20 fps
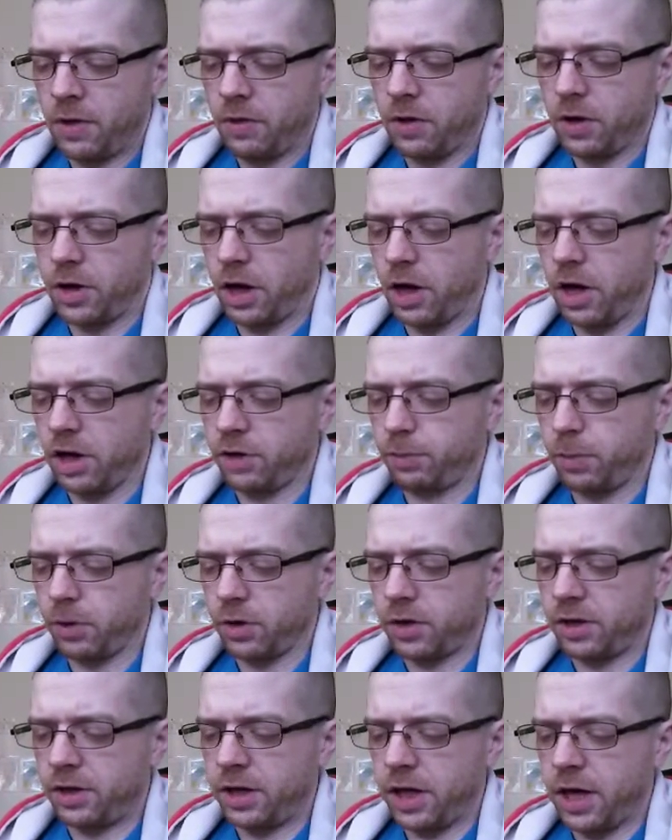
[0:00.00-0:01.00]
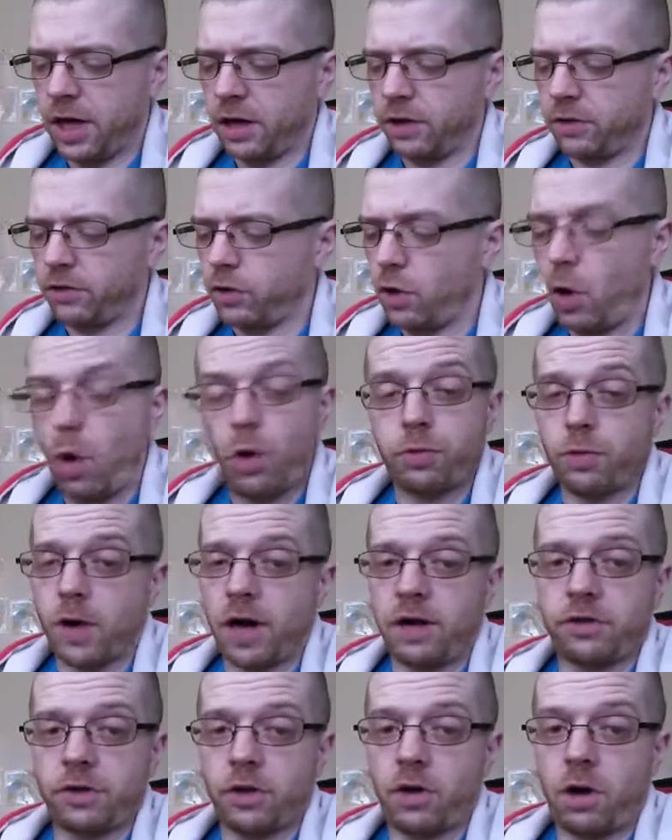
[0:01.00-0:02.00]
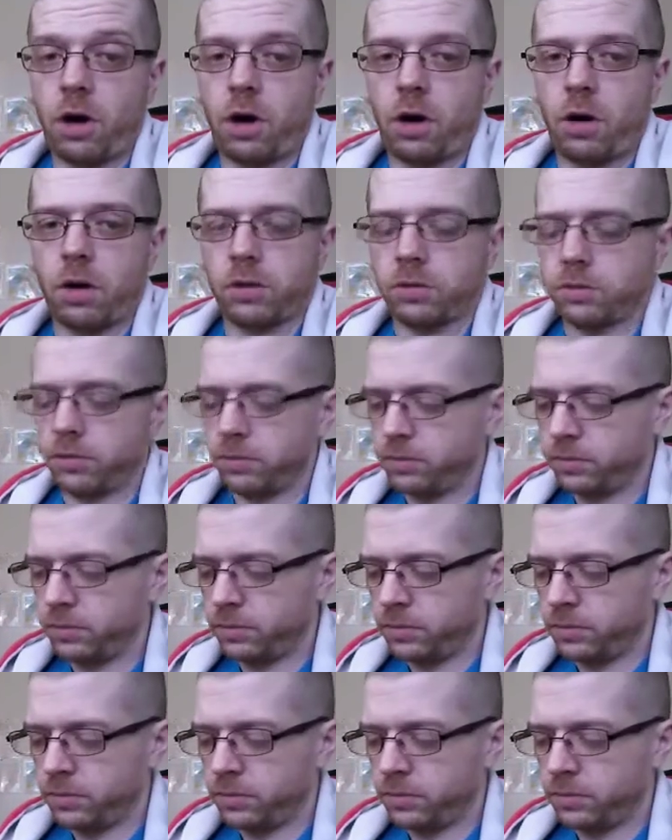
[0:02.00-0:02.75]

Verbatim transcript: The gospel contains no threats at all,